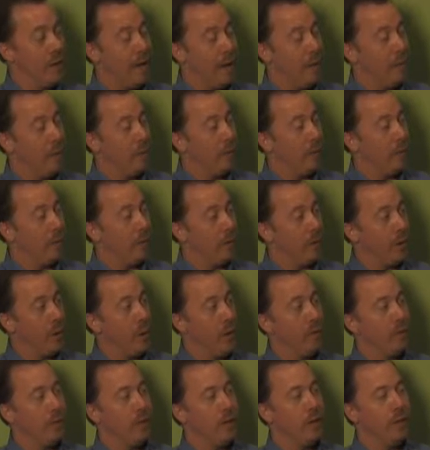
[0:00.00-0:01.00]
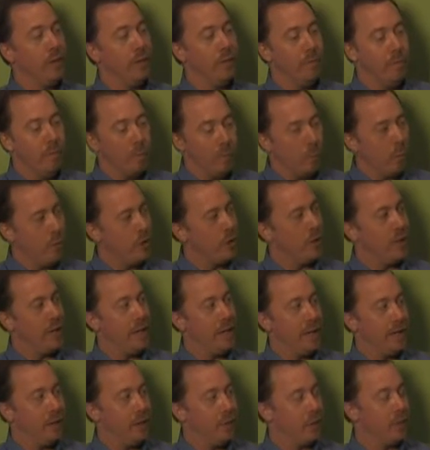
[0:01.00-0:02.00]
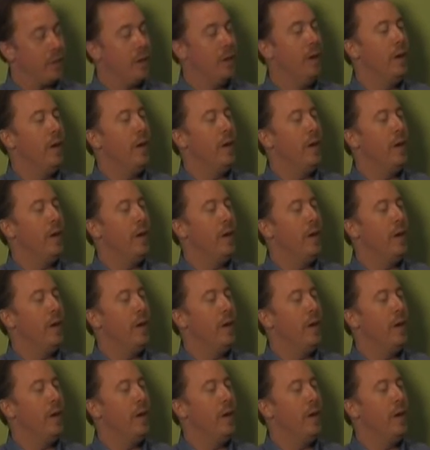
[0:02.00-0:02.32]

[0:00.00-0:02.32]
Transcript: Now we're able to offer even more channels,